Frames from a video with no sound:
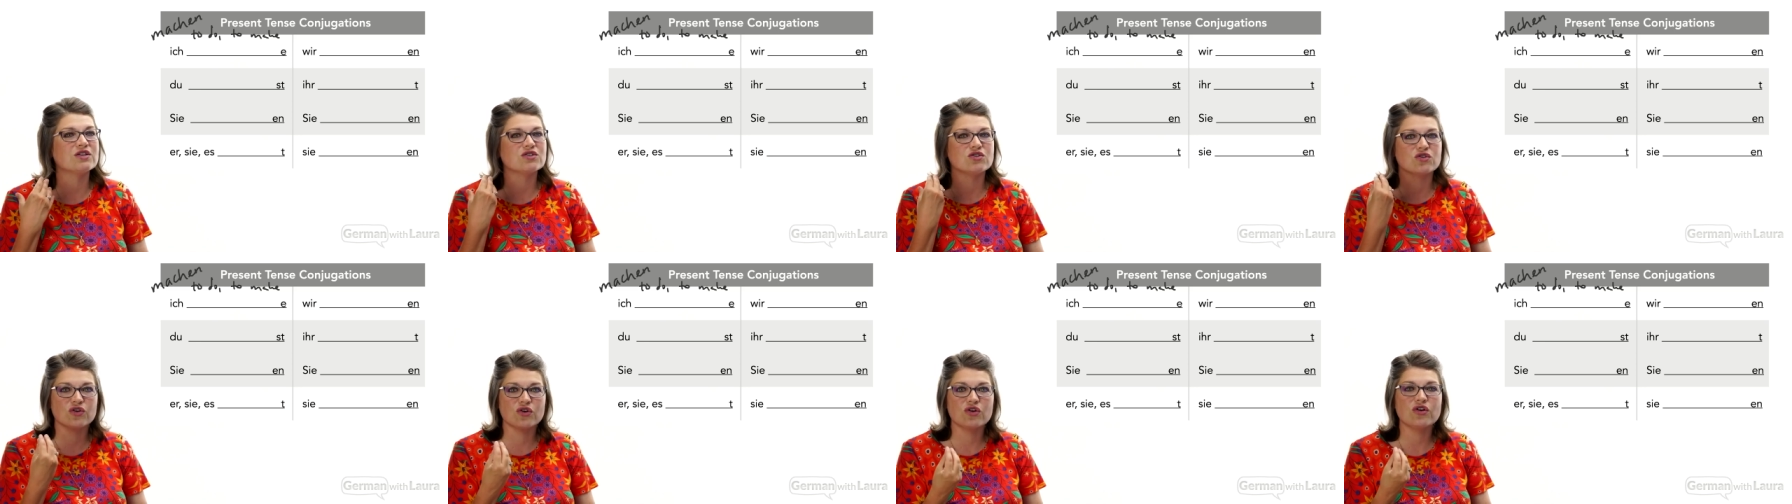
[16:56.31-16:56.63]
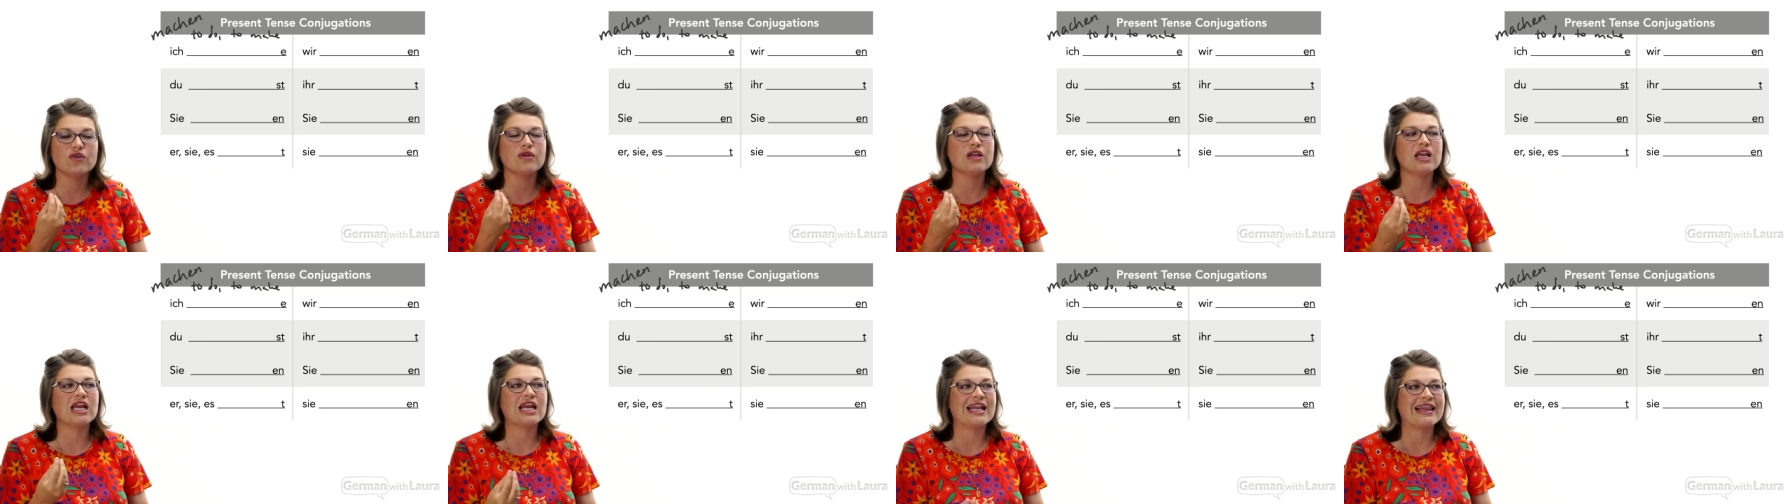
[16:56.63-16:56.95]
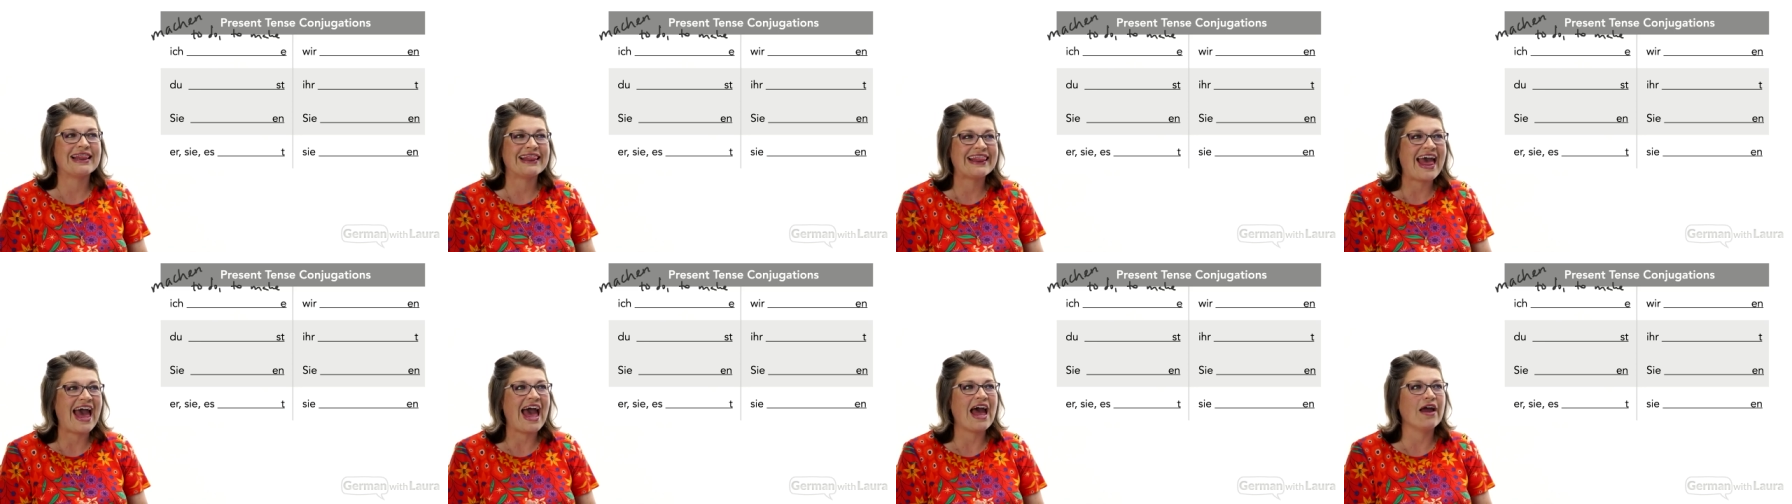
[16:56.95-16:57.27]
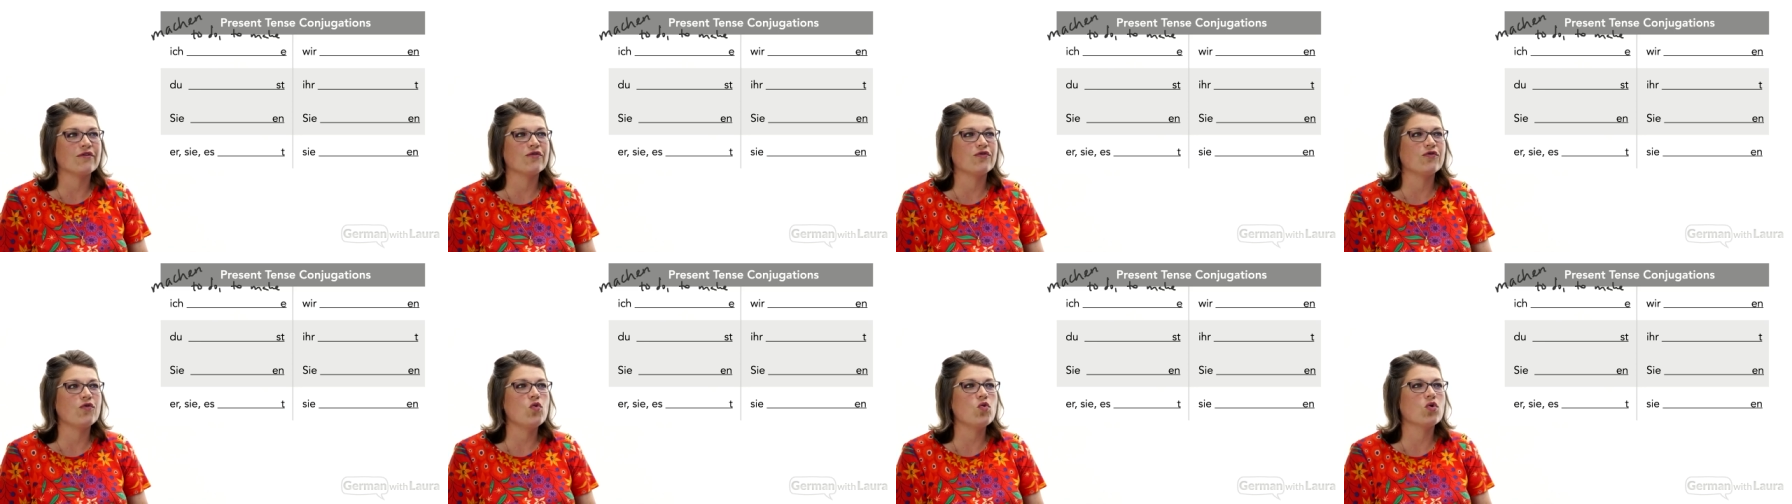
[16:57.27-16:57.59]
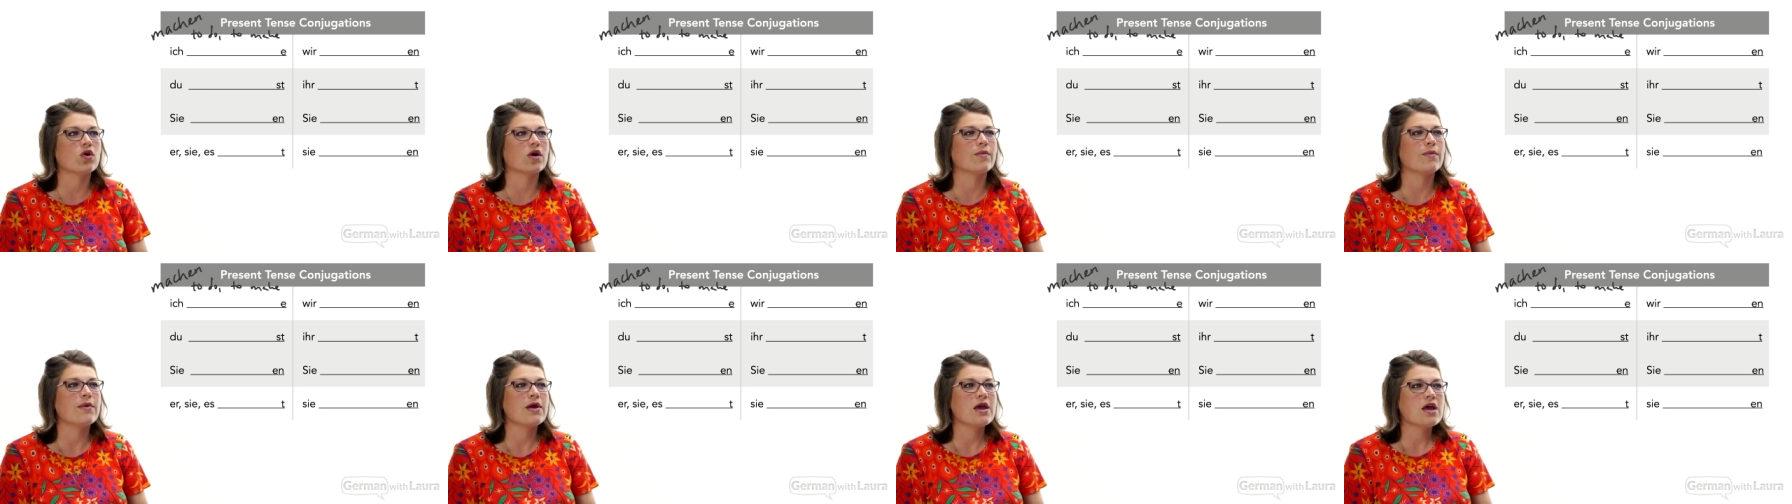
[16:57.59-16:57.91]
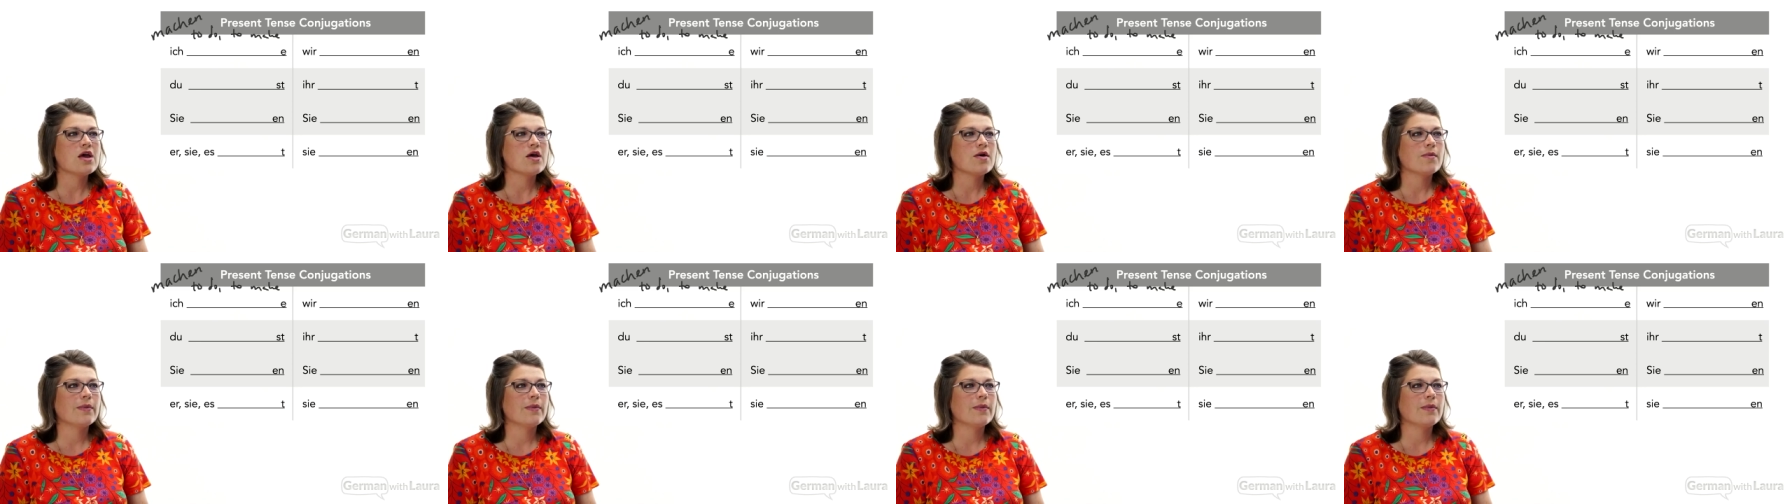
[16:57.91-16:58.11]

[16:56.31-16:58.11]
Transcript: is learning that form.